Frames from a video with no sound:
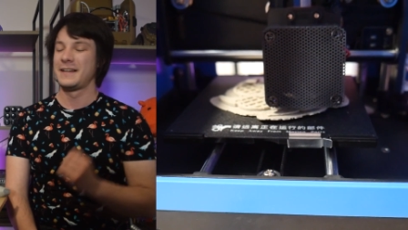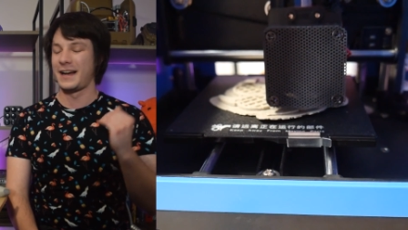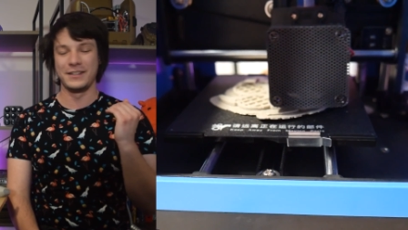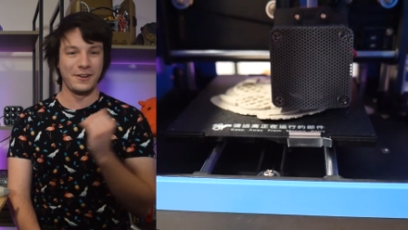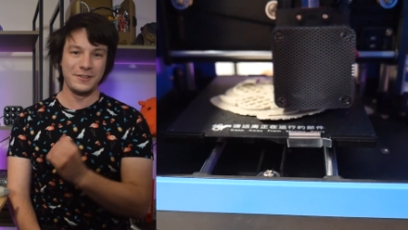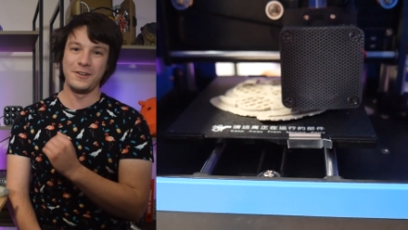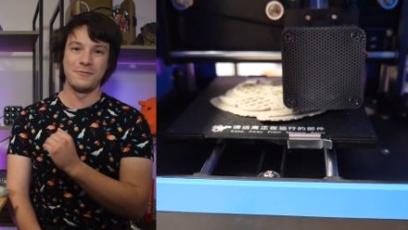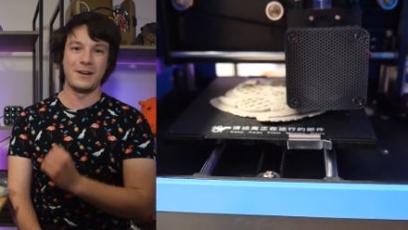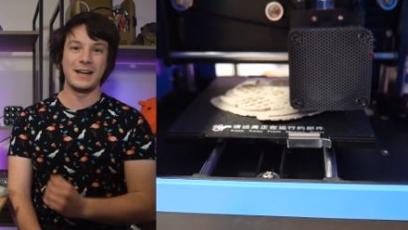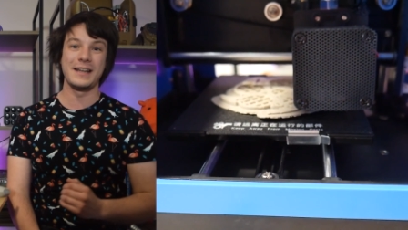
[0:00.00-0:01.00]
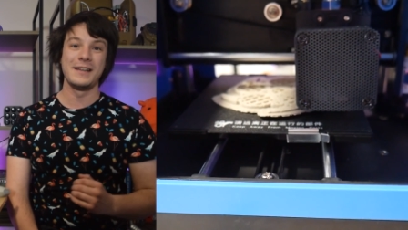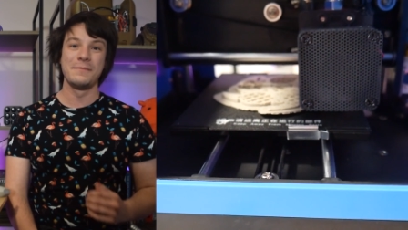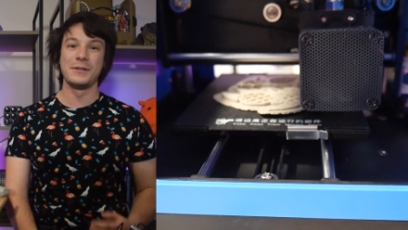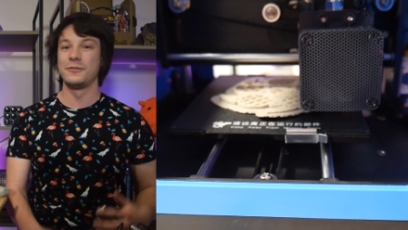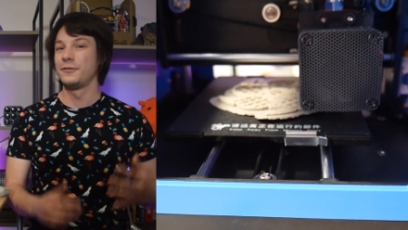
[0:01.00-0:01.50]
I don't know why,
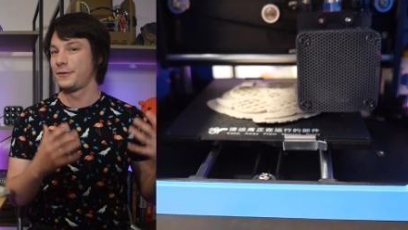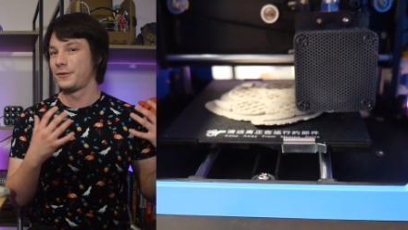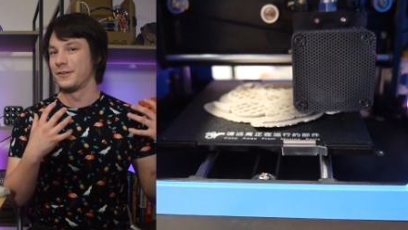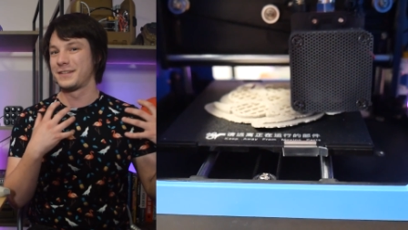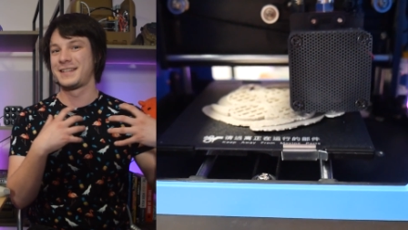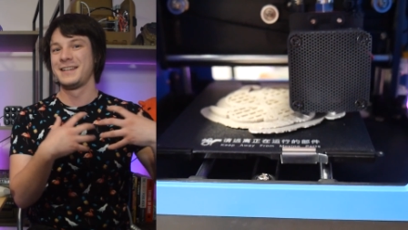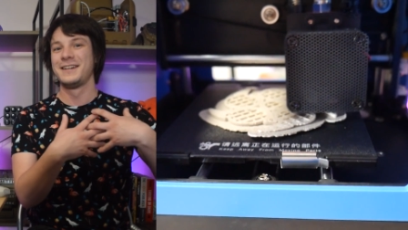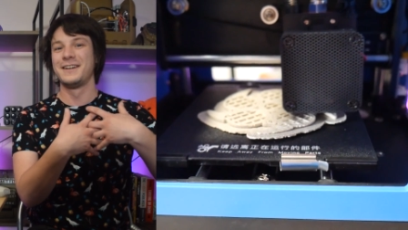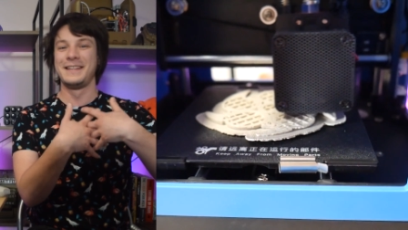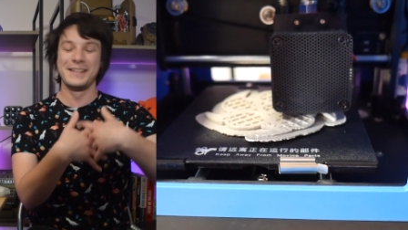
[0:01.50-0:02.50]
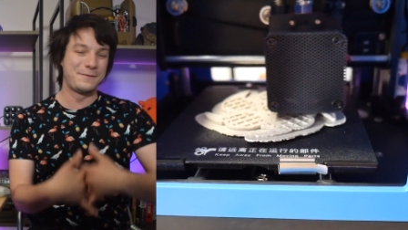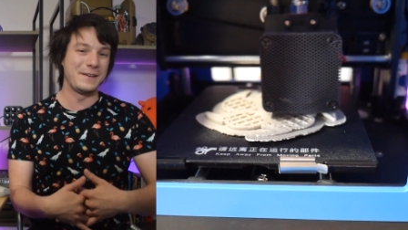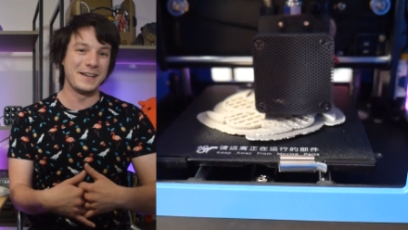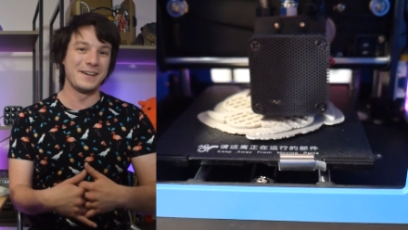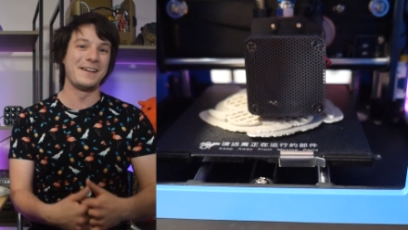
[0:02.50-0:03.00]
but all thoughts in this
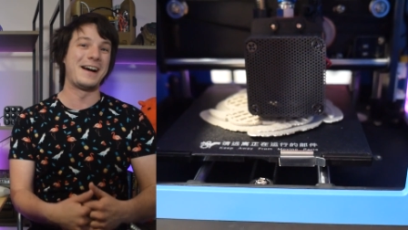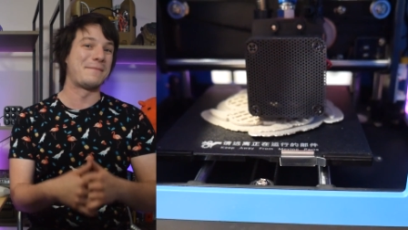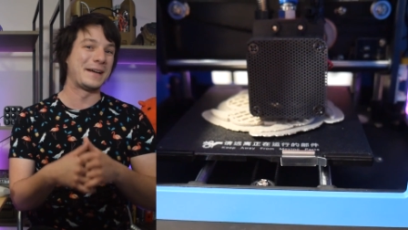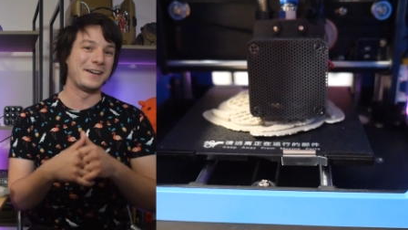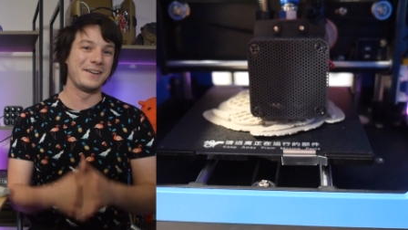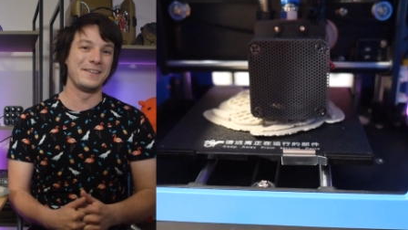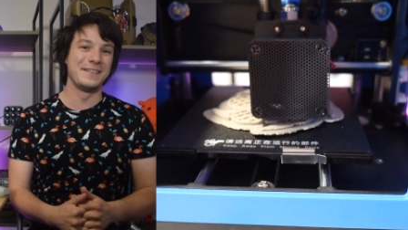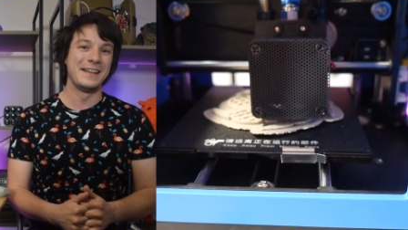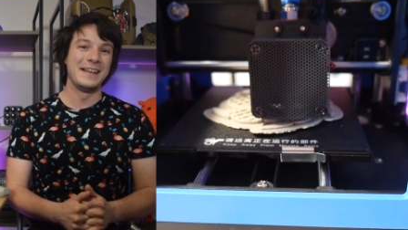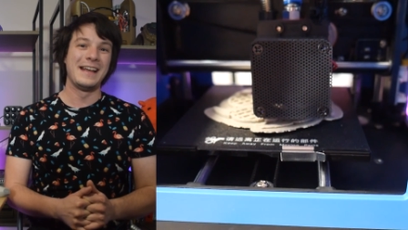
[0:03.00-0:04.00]
video are my own.